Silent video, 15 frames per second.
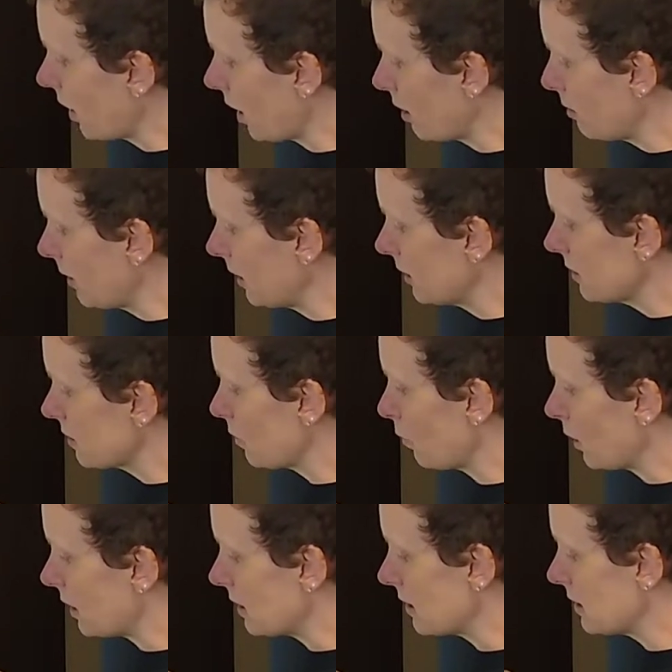carbons
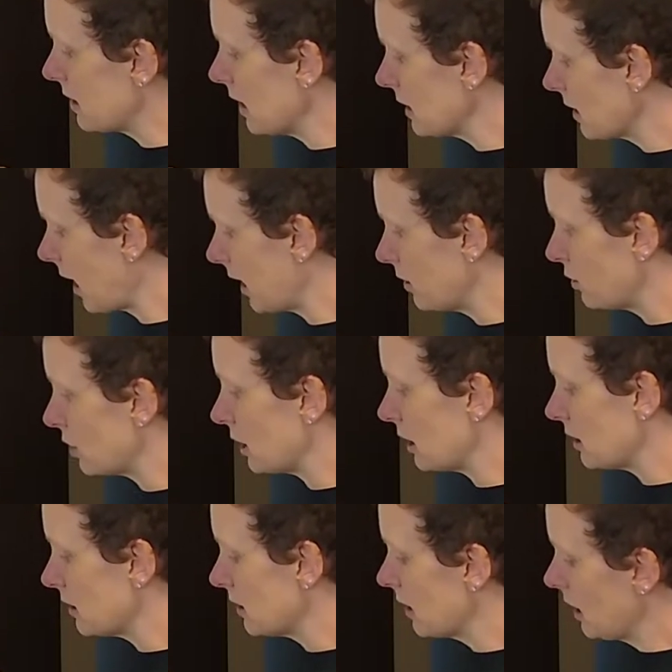with 6
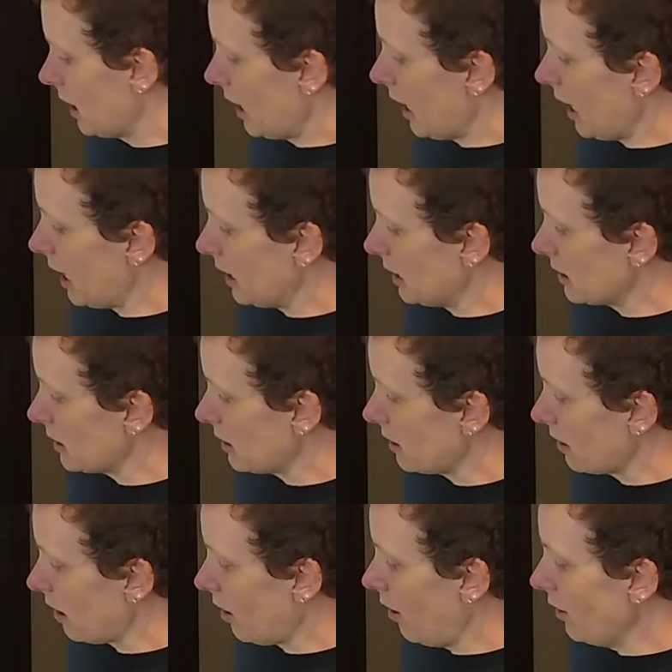hydrogens, and it's
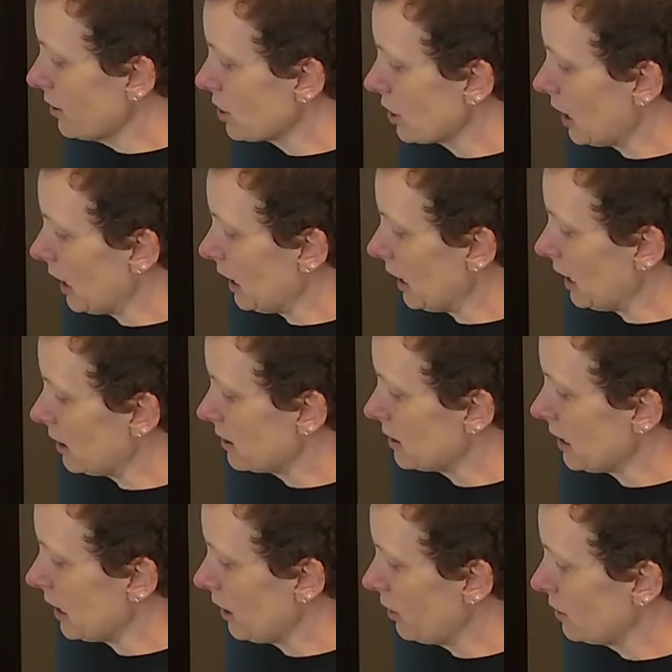alternating
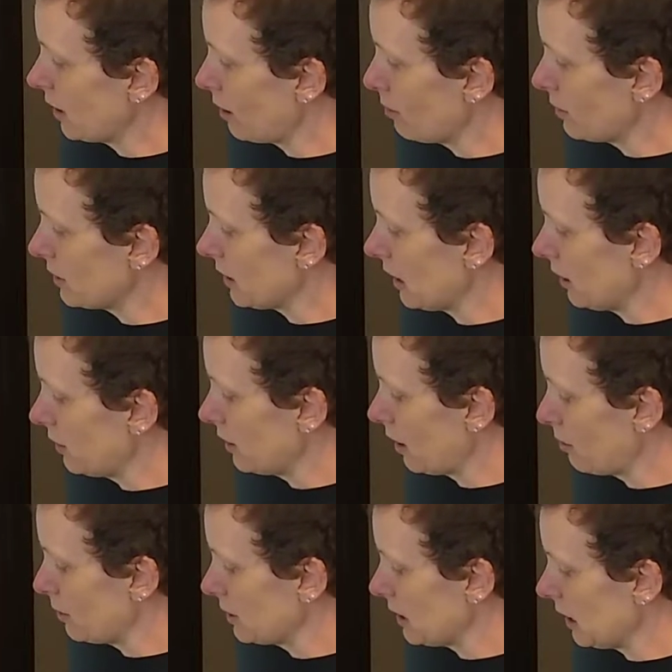single, double, single,
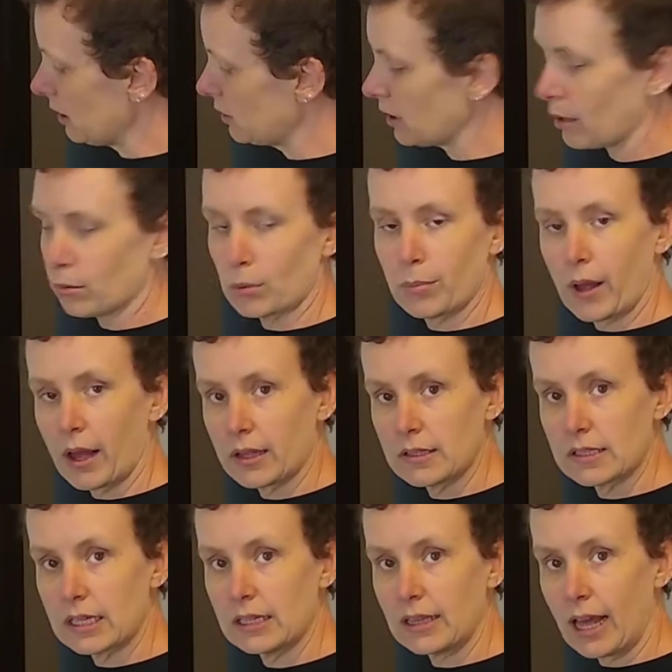double, single, double
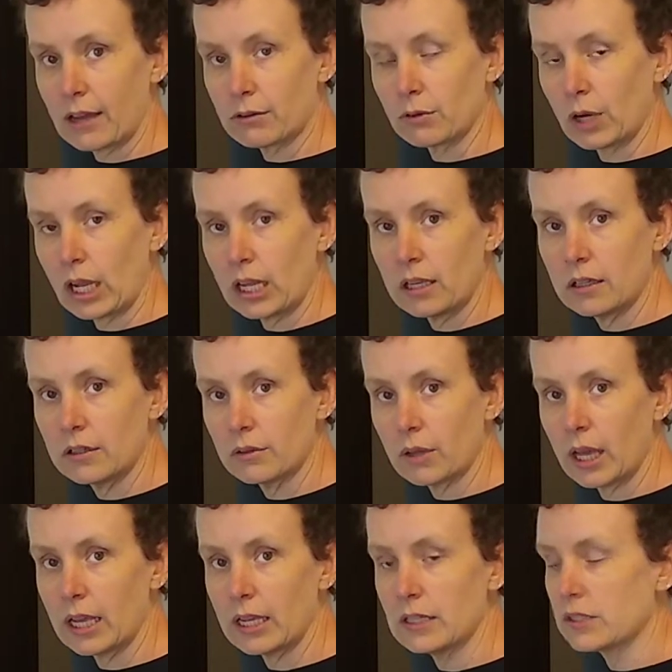bonds in that ring,
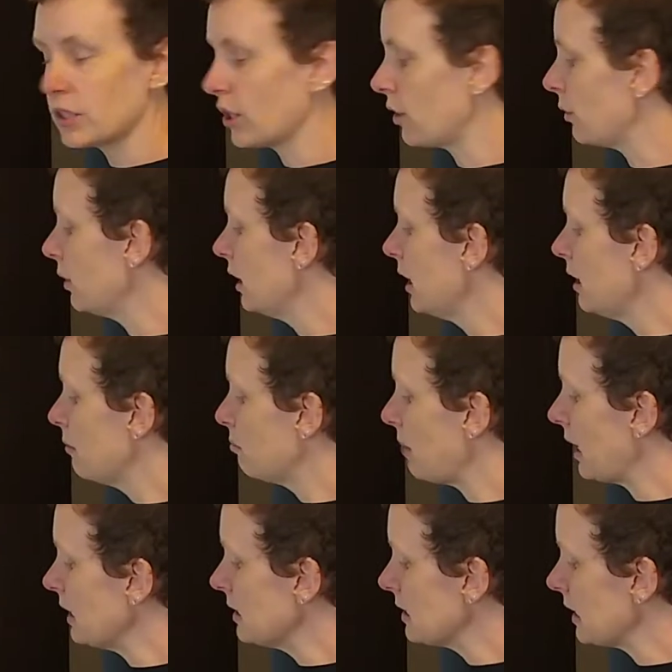okay? So
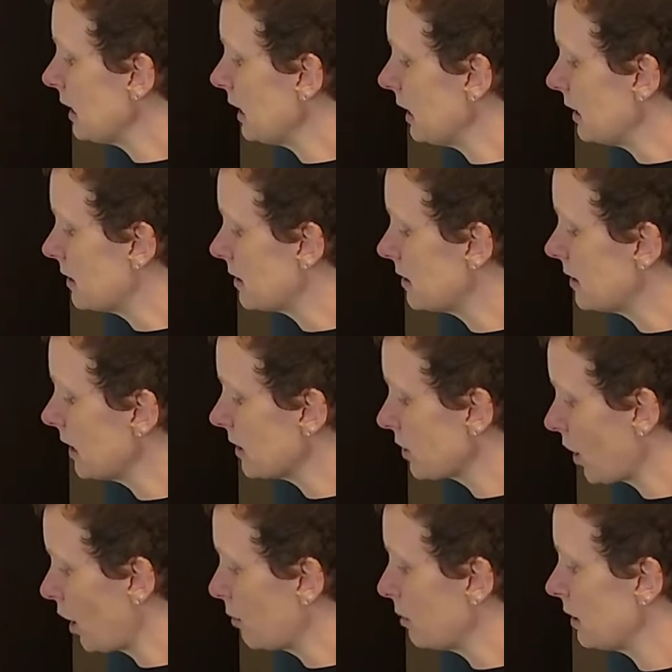benzene is 6
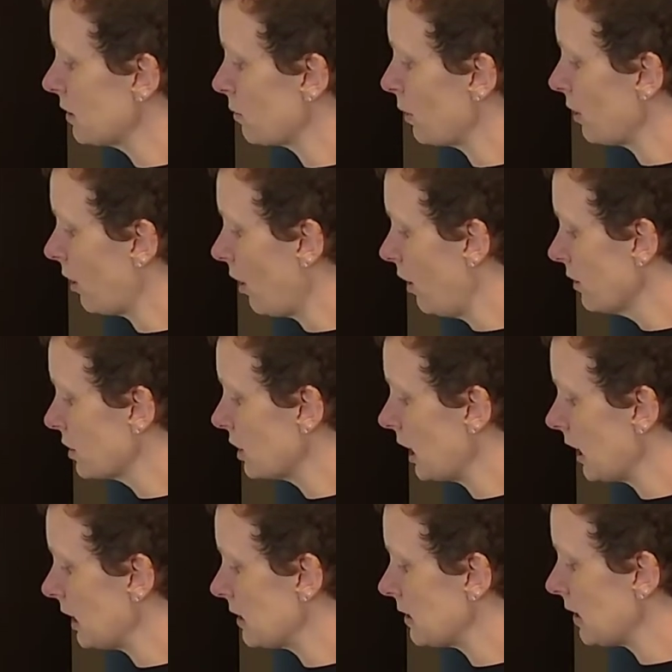carbons with
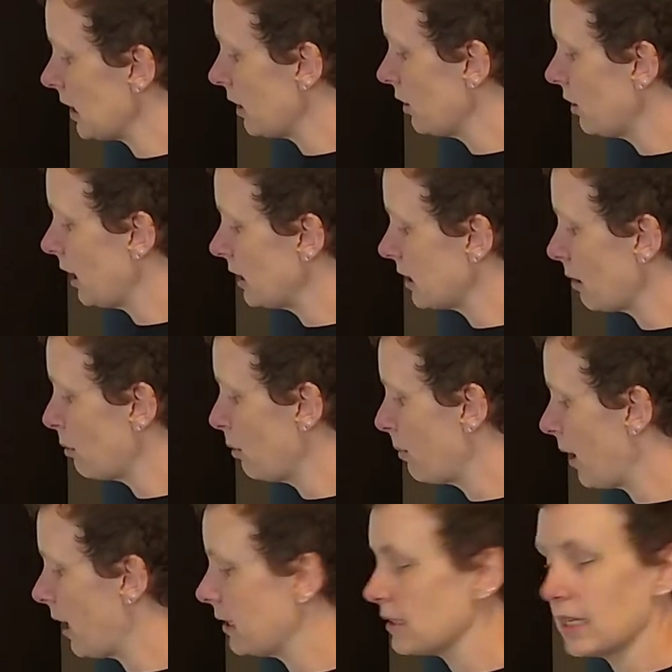alternating single and double
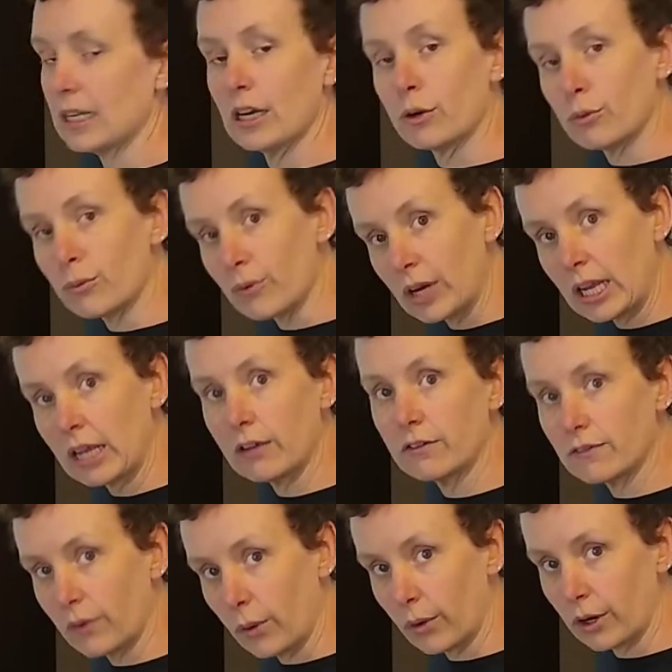bonds in a ring
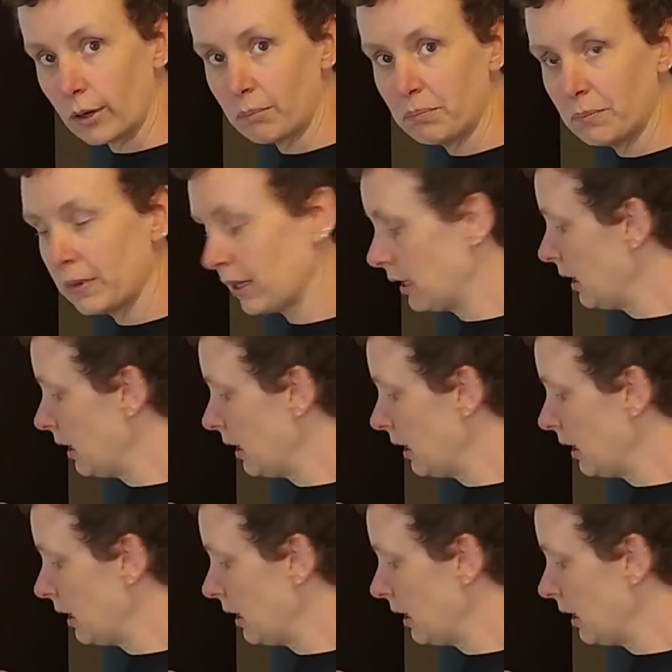form.